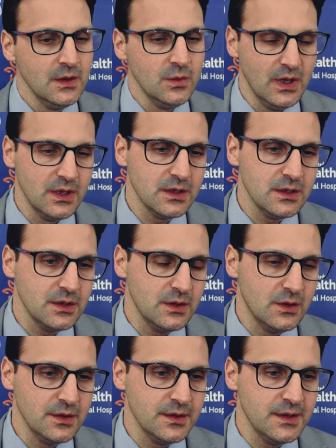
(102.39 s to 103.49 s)
Well, you
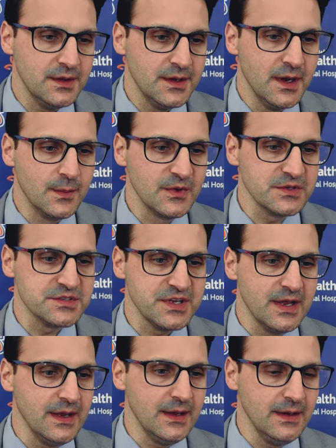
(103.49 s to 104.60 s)
know, the numbers
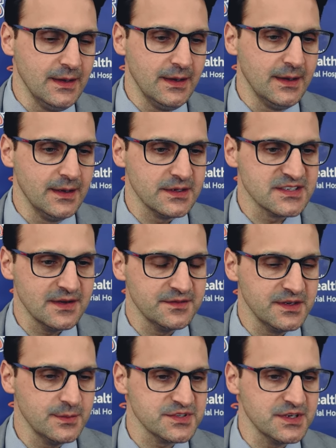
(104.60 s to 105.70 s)
say you got a
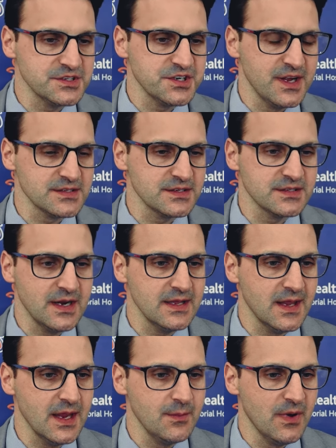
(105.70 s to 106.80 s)
17% chance to tie the
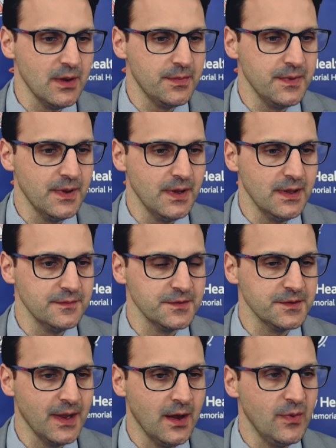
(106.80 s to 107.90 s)
game up if
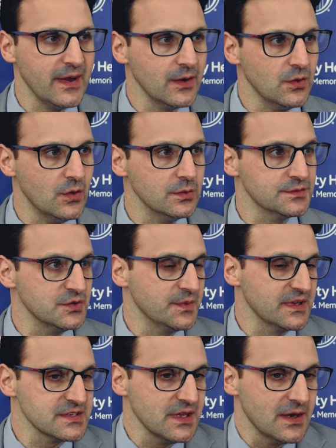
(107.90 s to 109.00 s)
you're down by a goal with 2
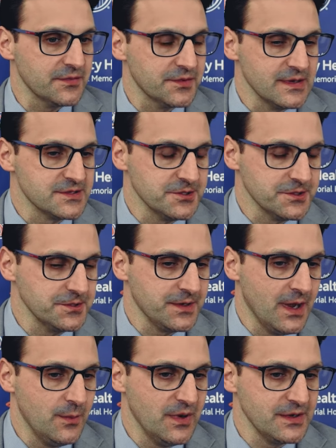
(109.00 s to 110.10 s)
minutes left, right? So you're
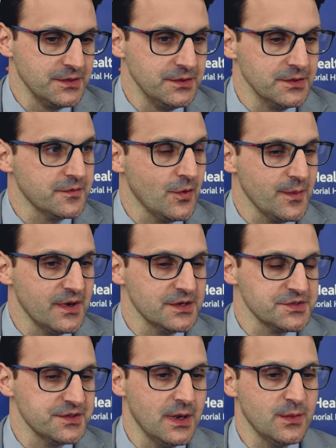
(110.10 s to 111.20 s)
down by 2, you're 4
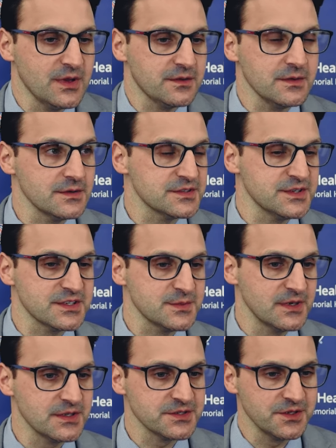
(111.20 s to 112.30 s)
minutes, you're down by 3, you're 6 minutes.